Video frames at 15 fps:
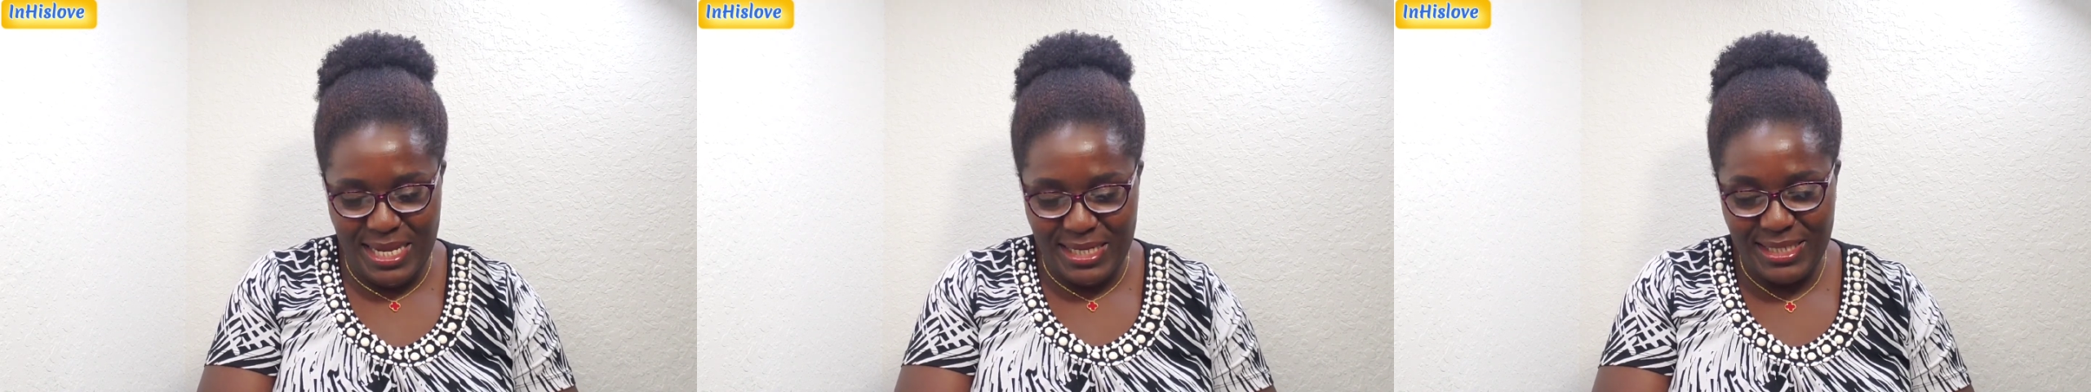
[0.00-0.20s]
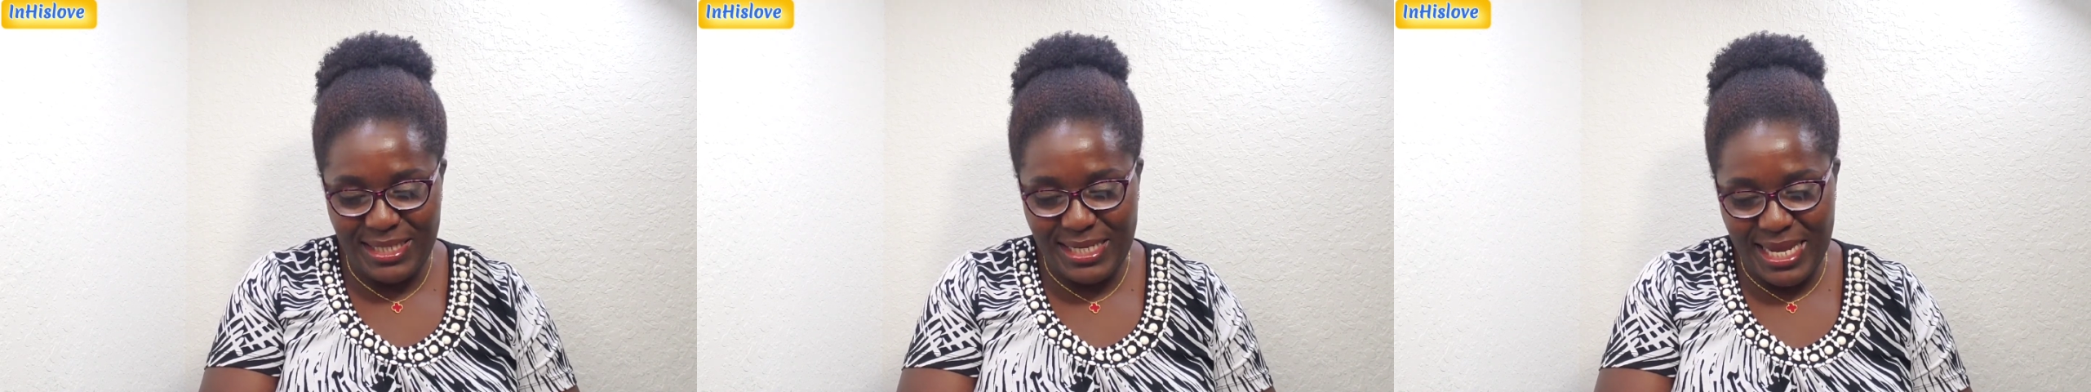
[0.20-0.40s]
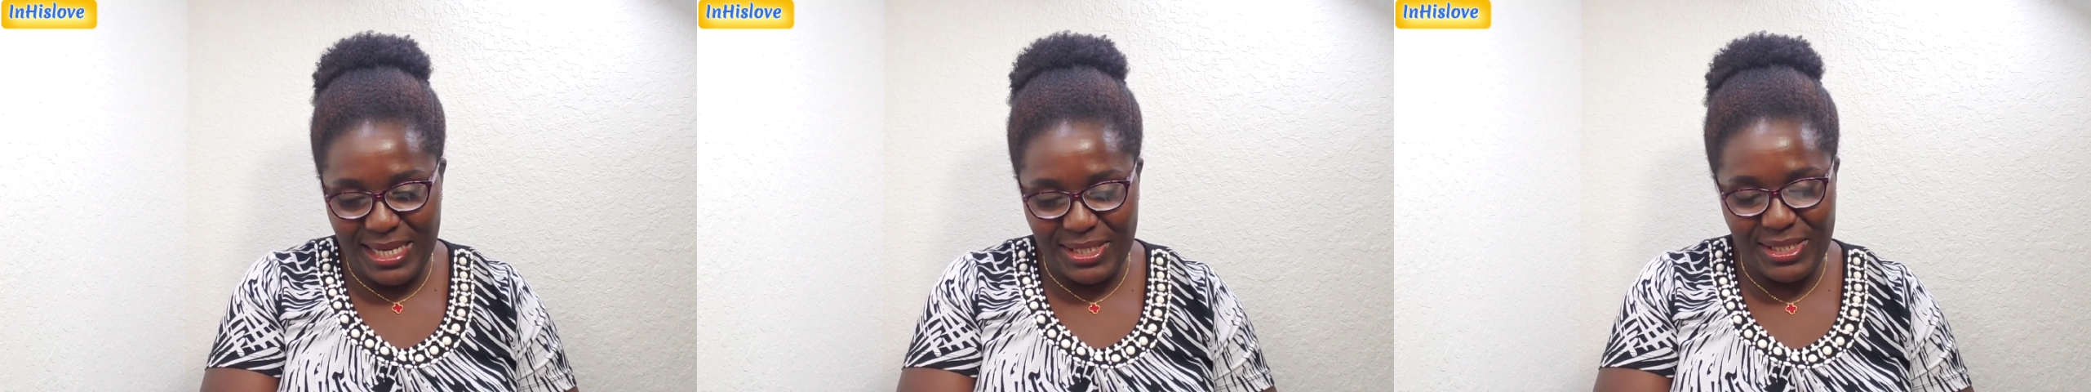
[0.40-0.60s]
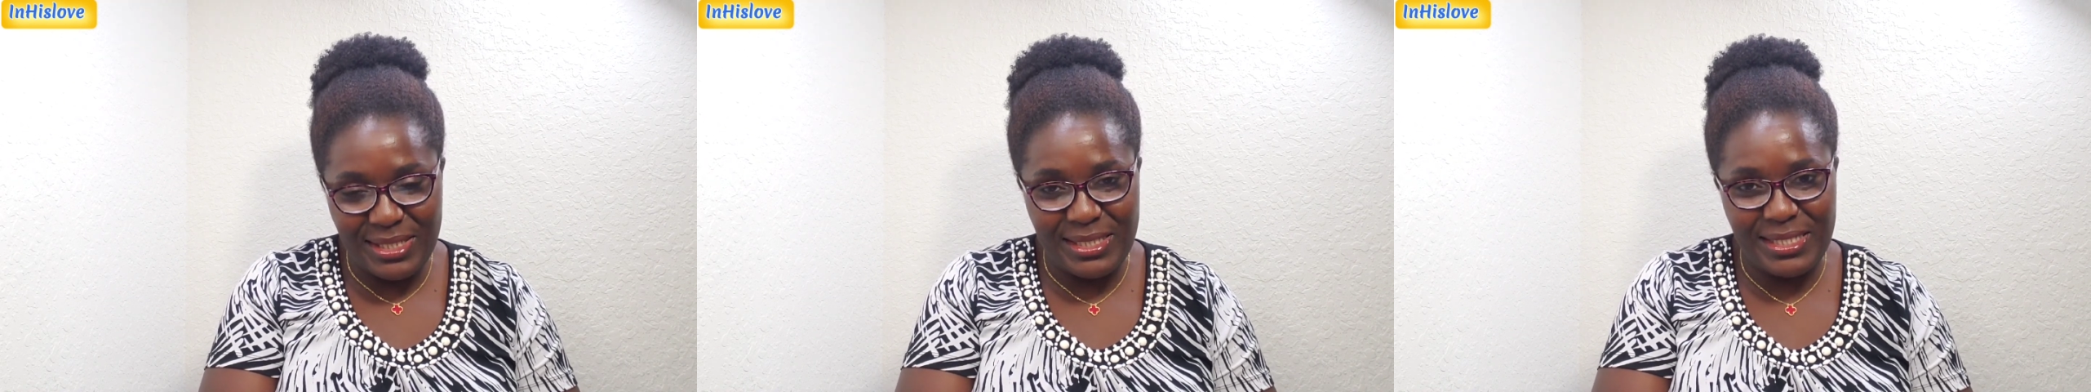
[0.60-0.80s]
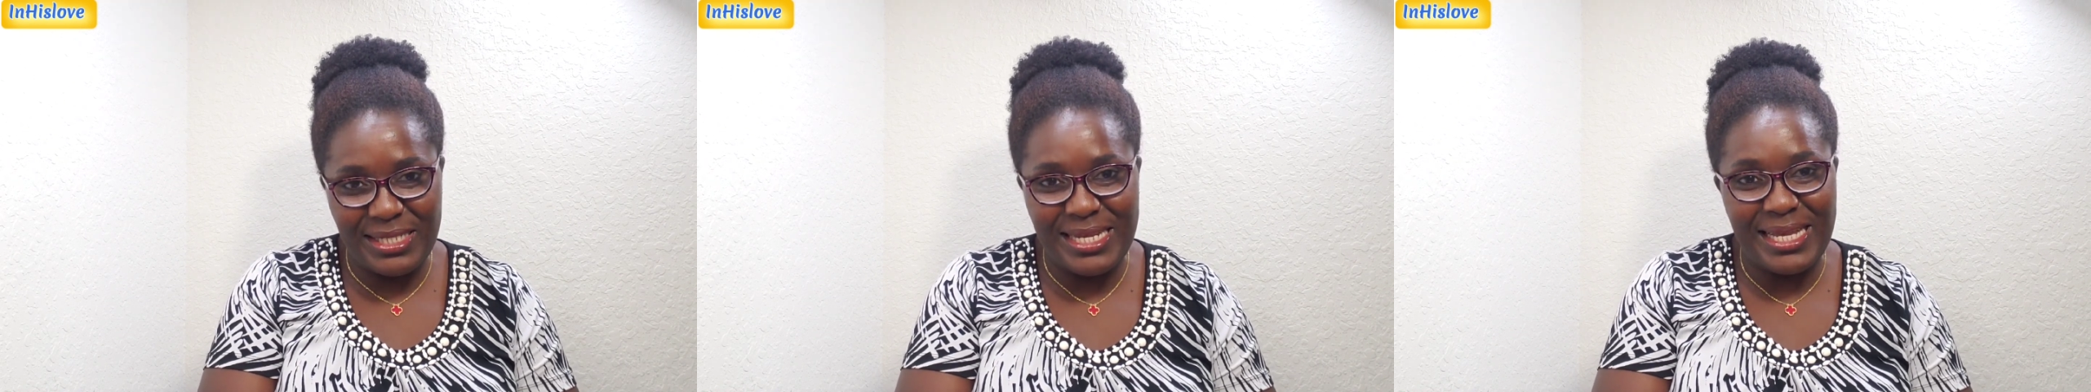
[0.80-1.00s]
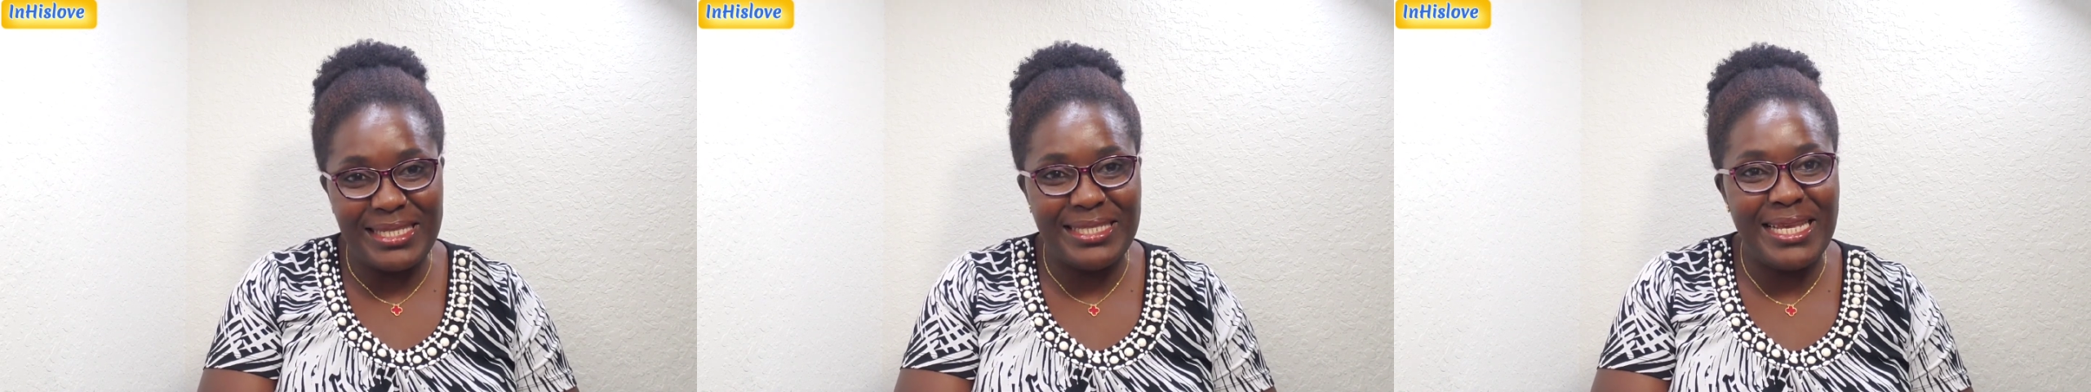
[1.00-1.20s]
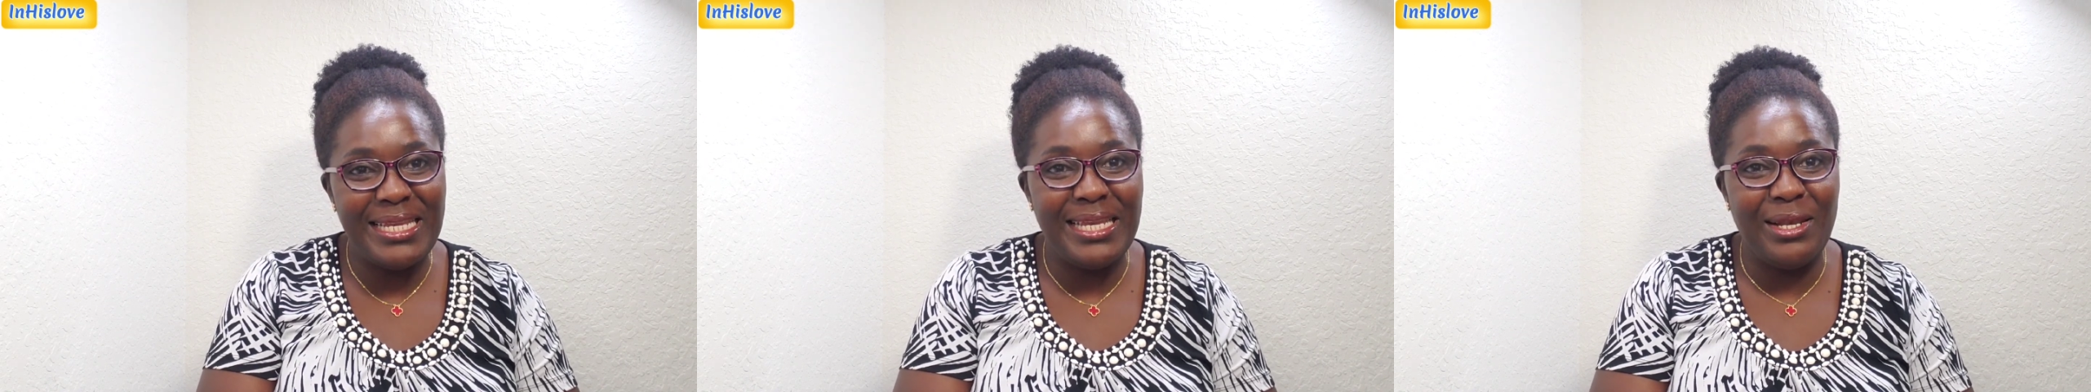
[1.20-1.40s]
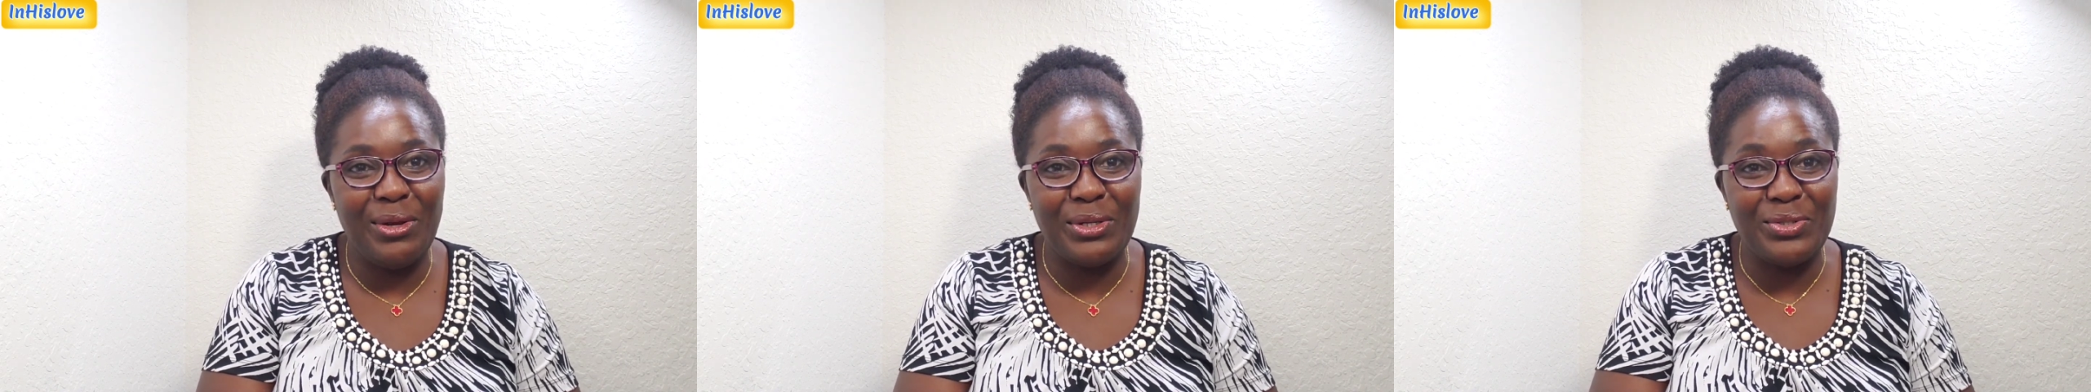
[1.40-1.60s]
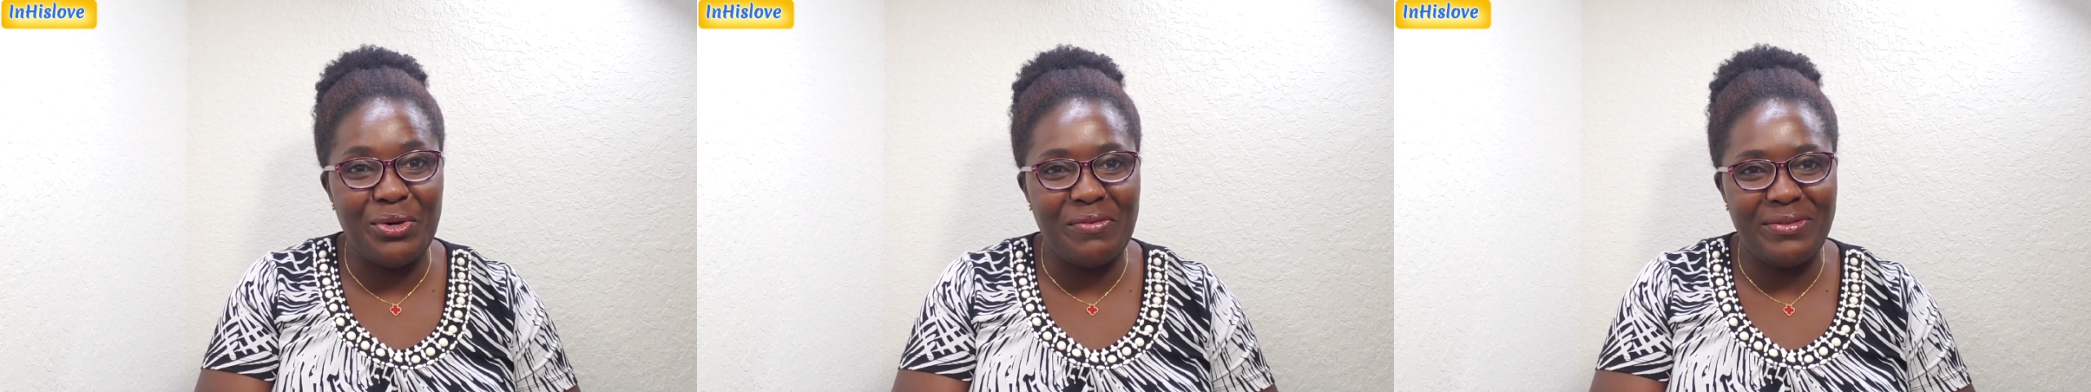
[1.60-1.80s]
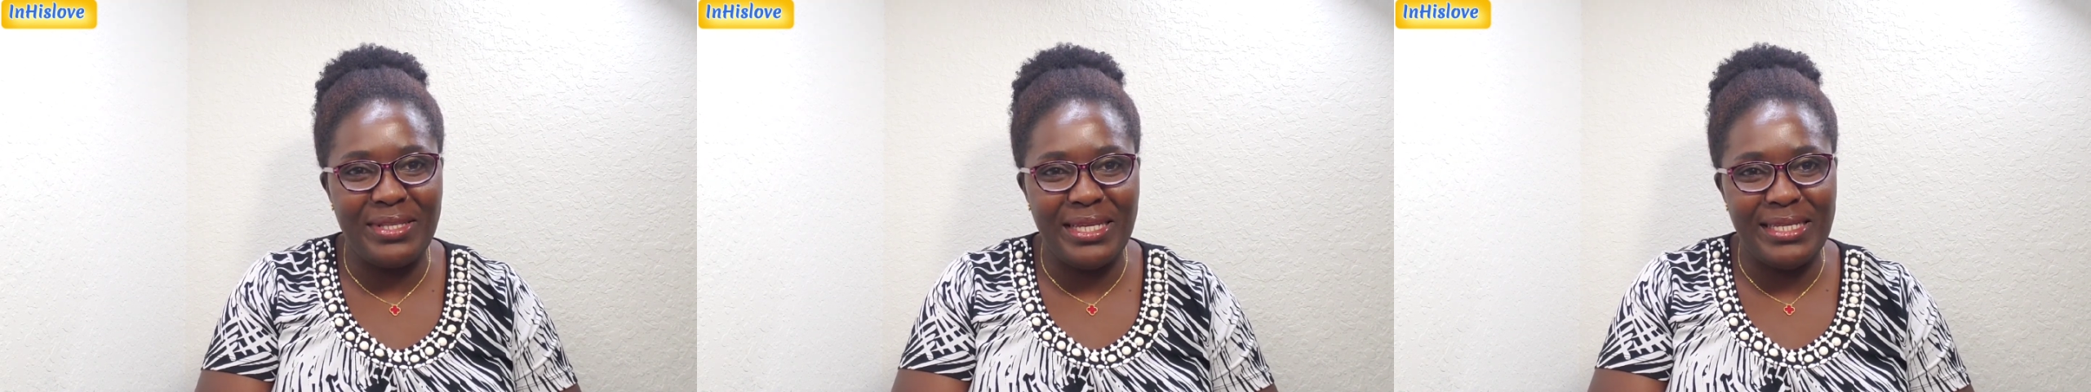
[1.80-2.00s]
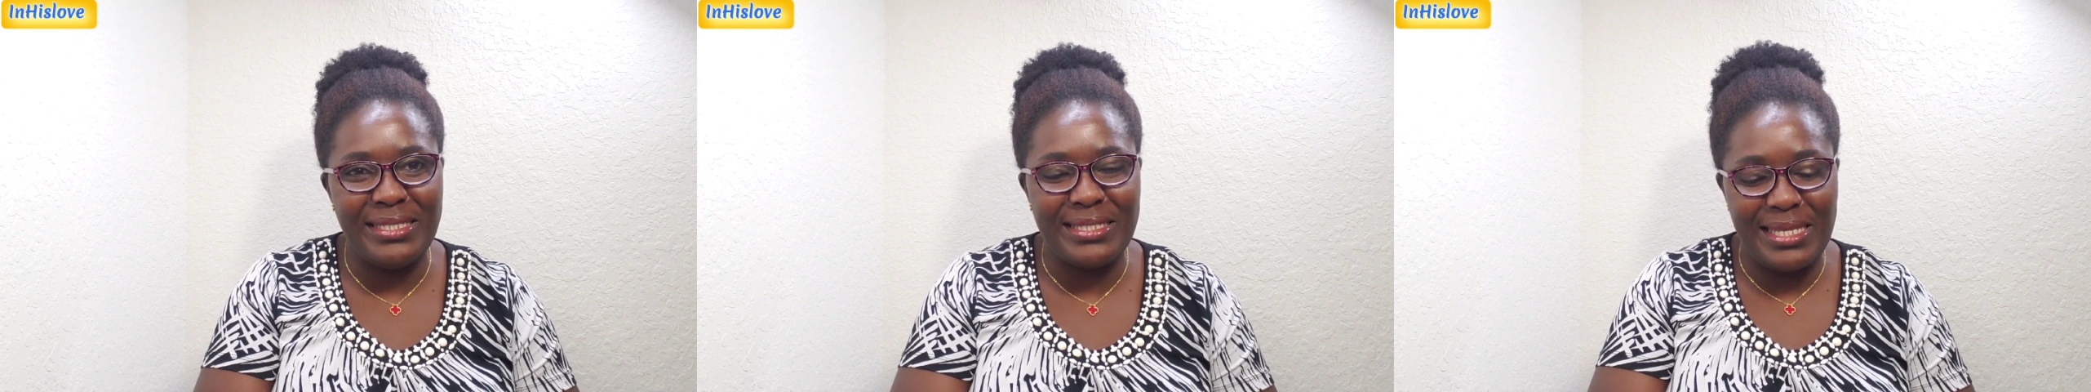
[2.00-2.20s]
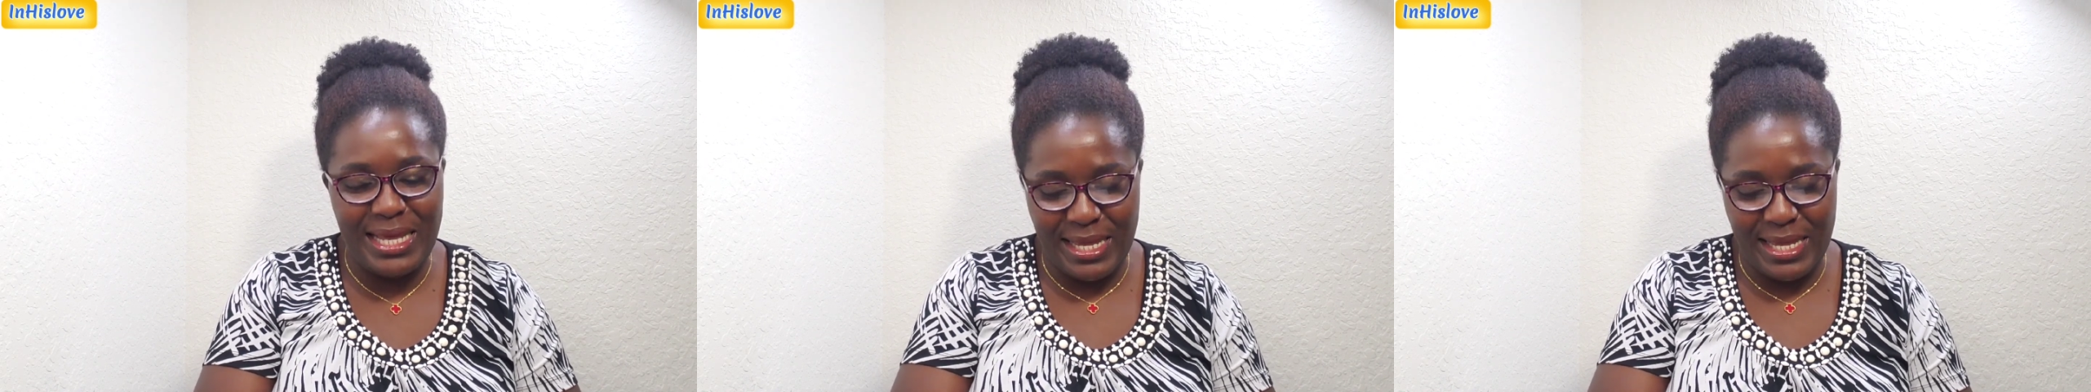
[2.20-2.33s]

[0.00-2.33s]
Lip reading: she has said a lot of things.